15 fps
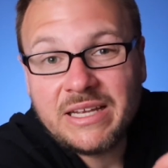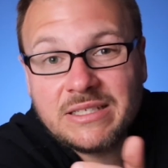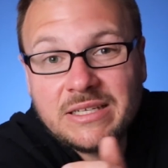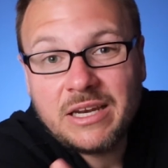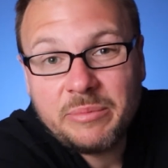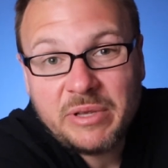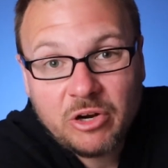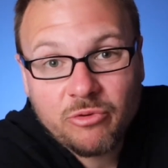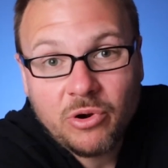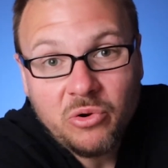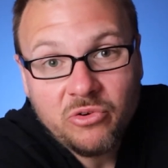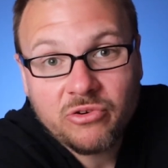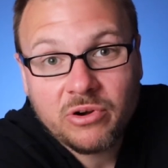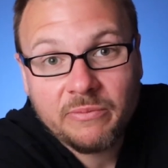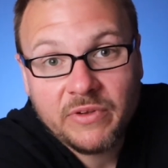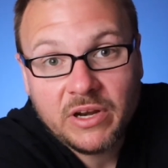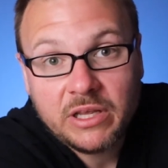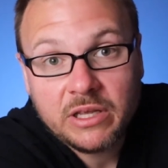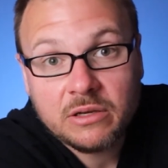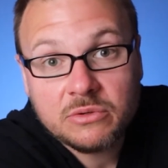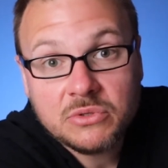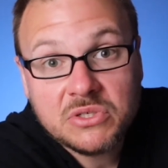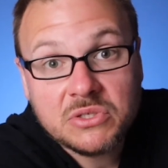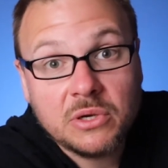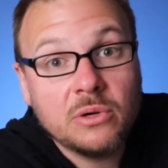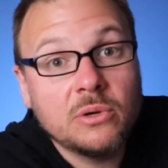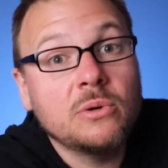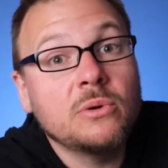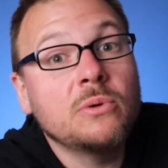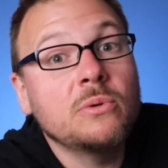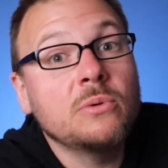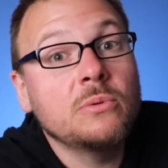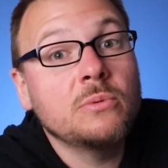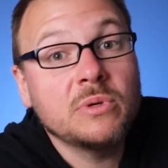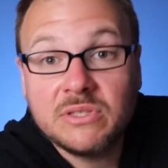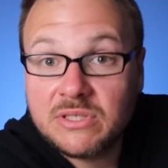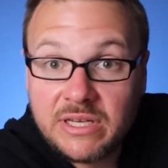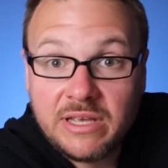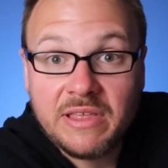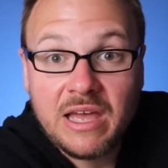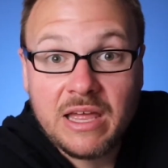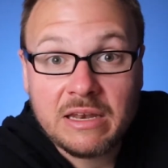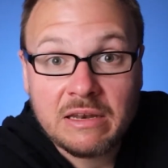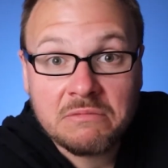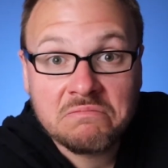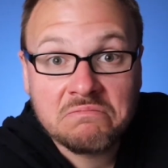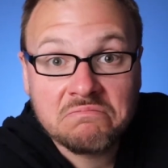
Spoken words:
it's gonna be a road trip video, so we'll see you then.